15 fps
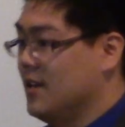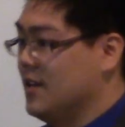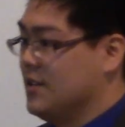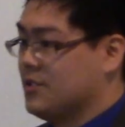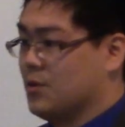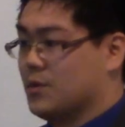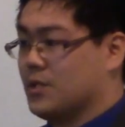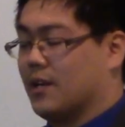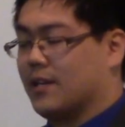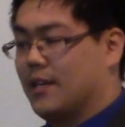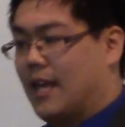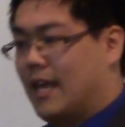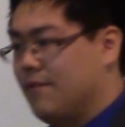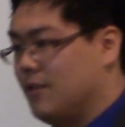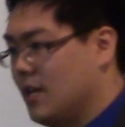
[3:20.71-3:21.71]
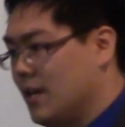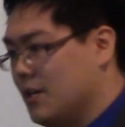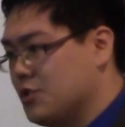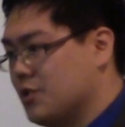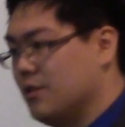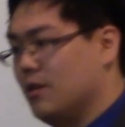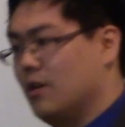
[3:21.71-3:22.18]
So we're talking
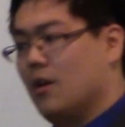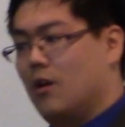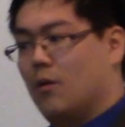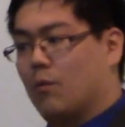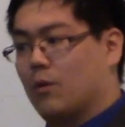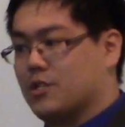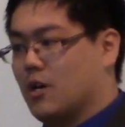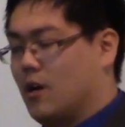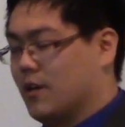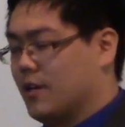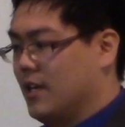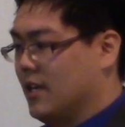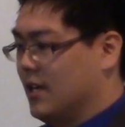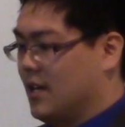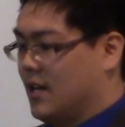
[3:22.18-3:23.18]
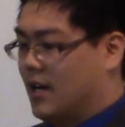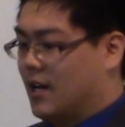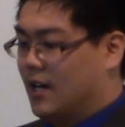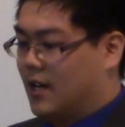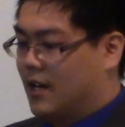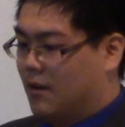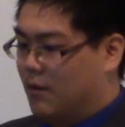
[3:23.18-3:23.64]
aviation, we're talking
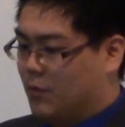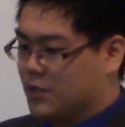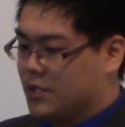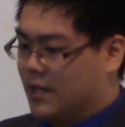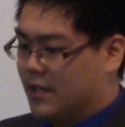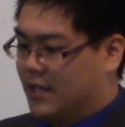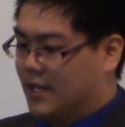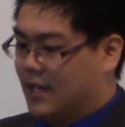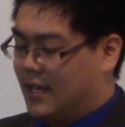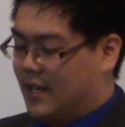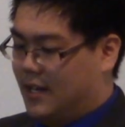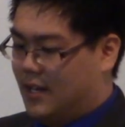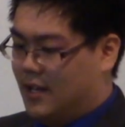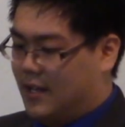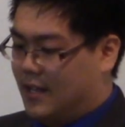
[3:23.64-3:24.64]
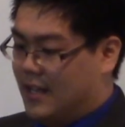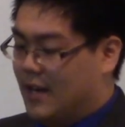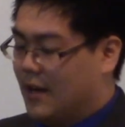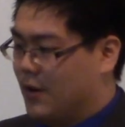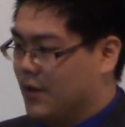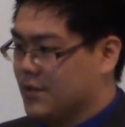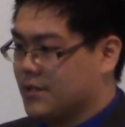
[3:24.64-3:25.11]
in
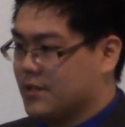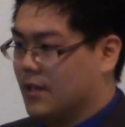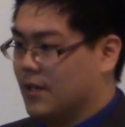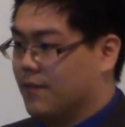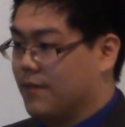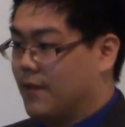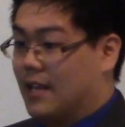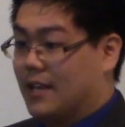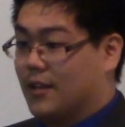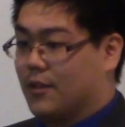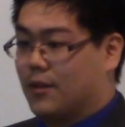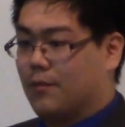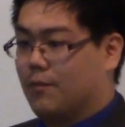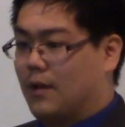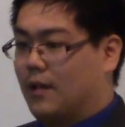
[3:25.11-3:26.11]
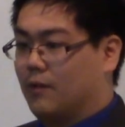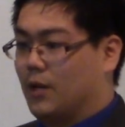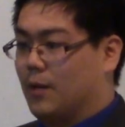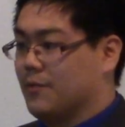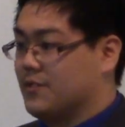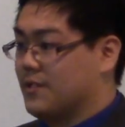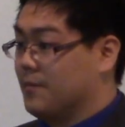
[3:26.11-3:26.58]
areas of any other
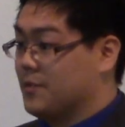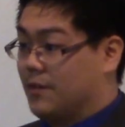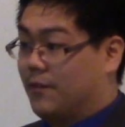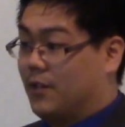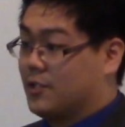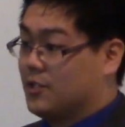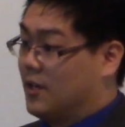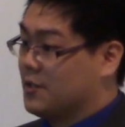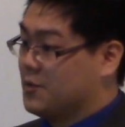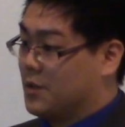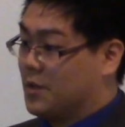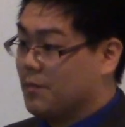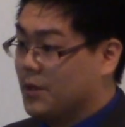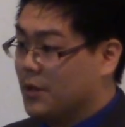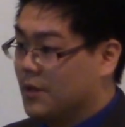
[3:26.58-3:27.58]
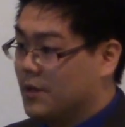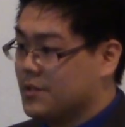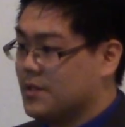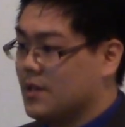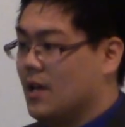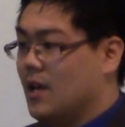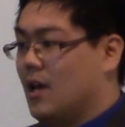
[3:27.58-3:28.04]
realm of sensitive electronics or computers.